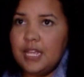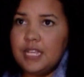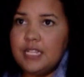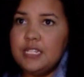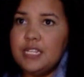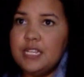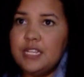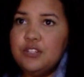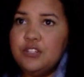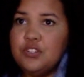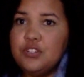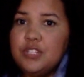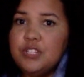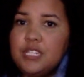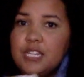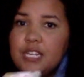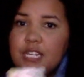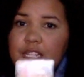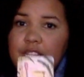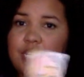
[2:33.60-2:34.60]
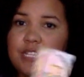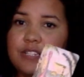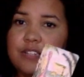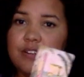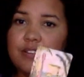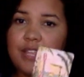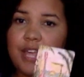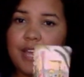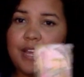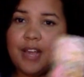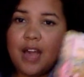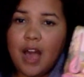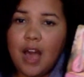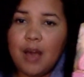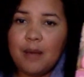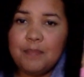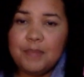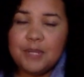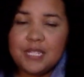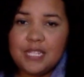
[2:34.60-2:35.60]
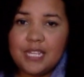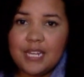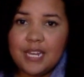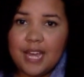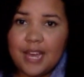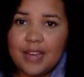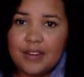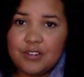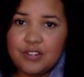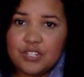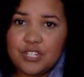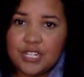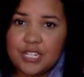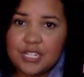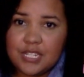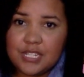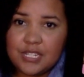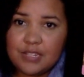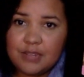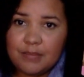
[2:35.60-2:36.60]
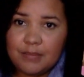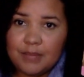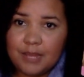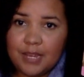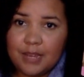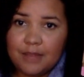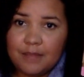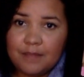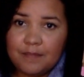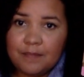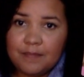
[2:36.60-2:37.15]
It's interesting. These are like opposite energies to me.